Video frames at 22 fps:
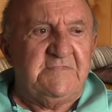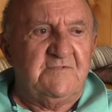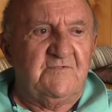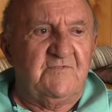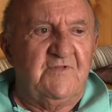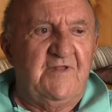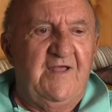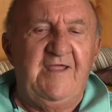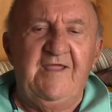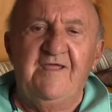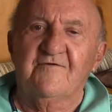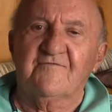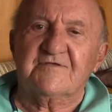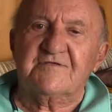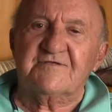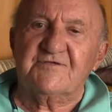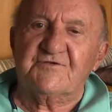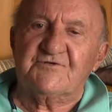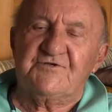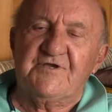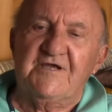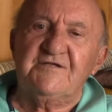well, I have a
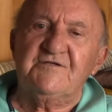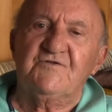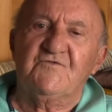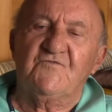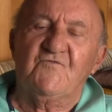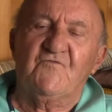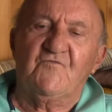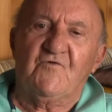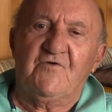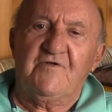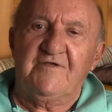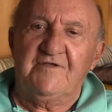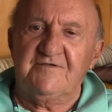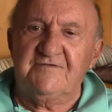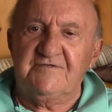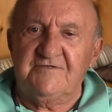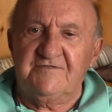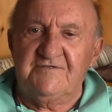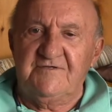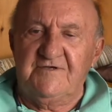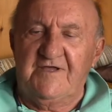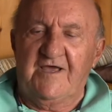suggestion for you. He
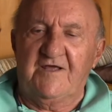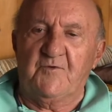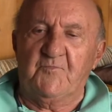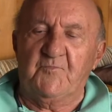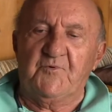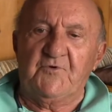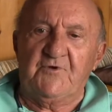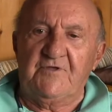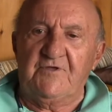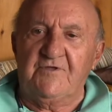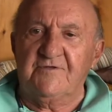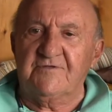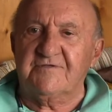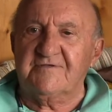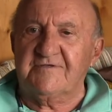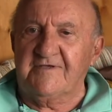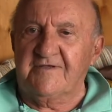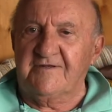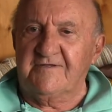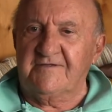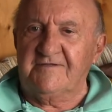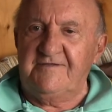says, you got a pretty good
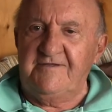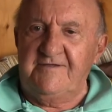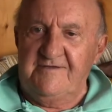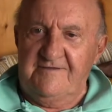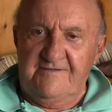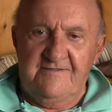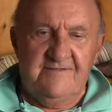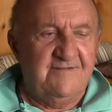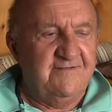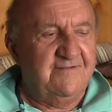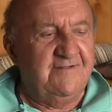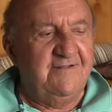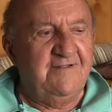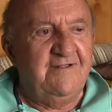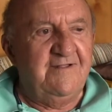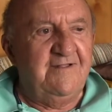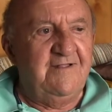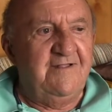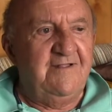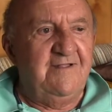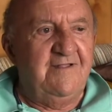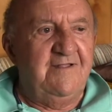set of teeth.
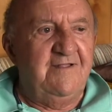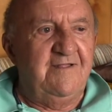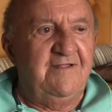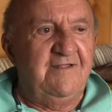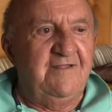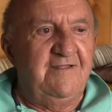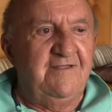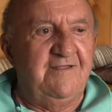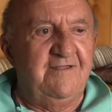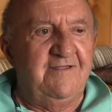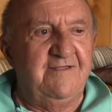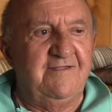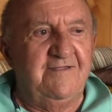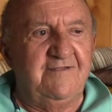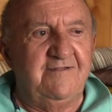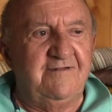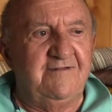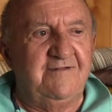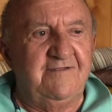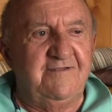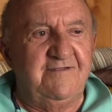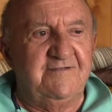
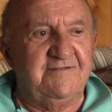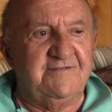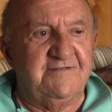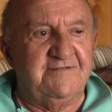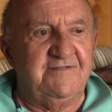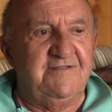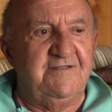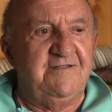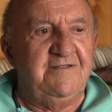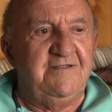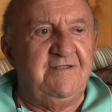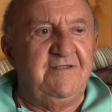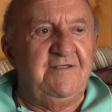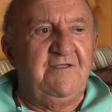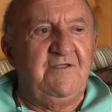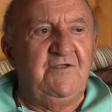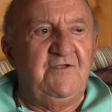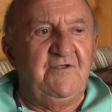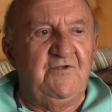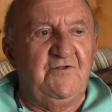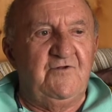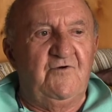And he said,
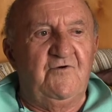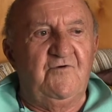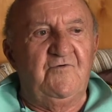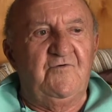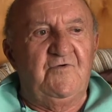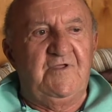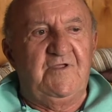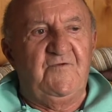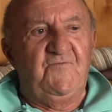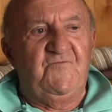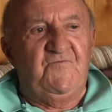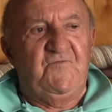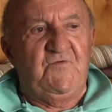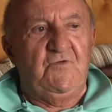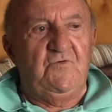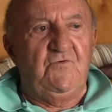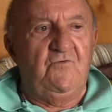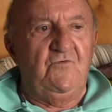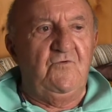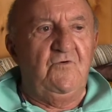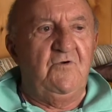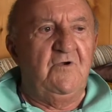you know, if
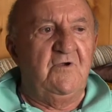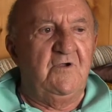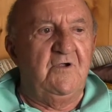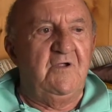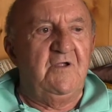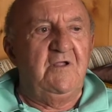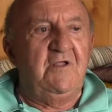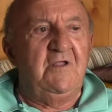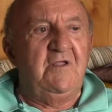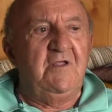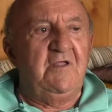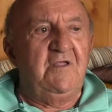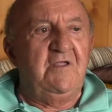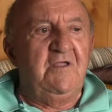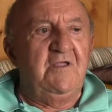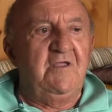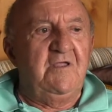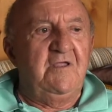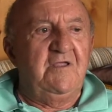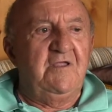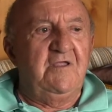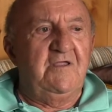you
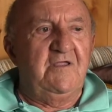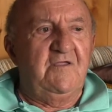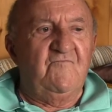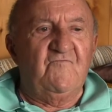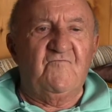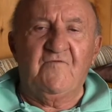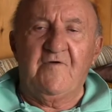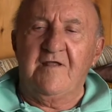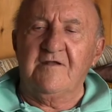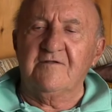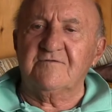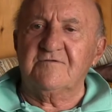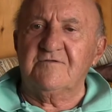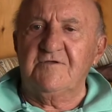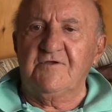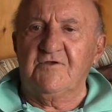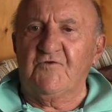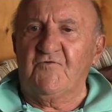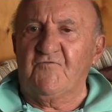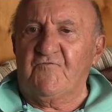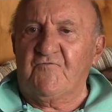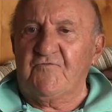
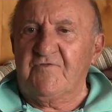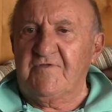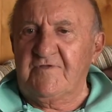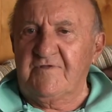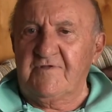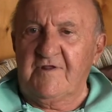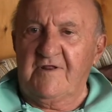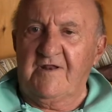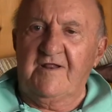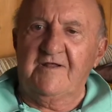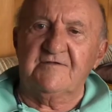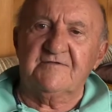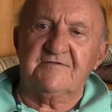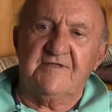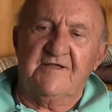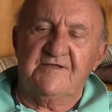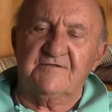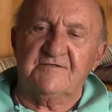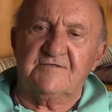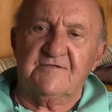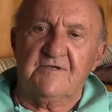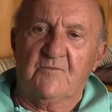volunteer for the United
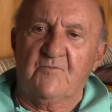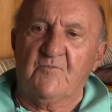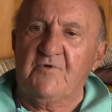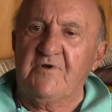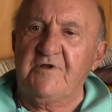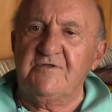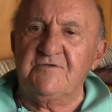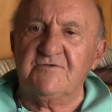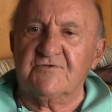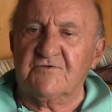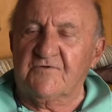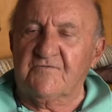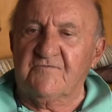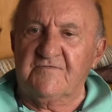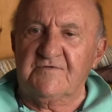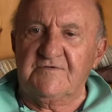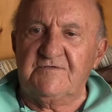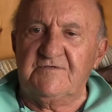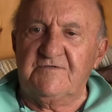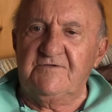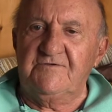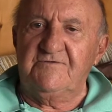States Submarine
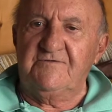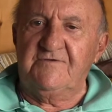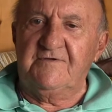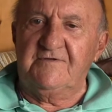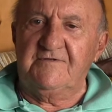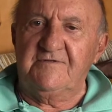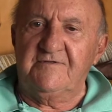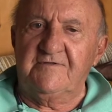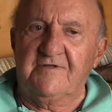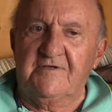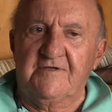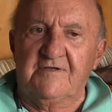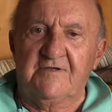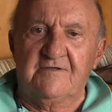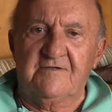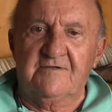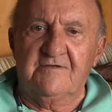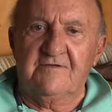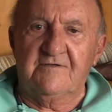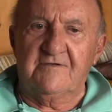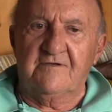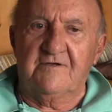Service, you can uh,
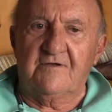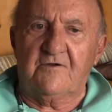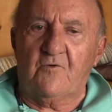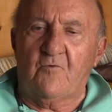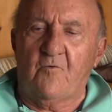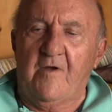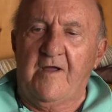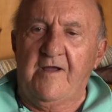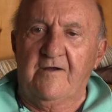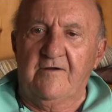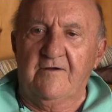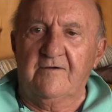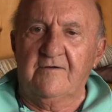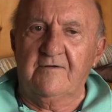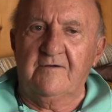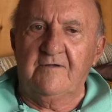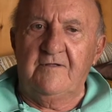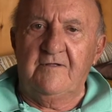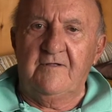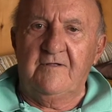acquire,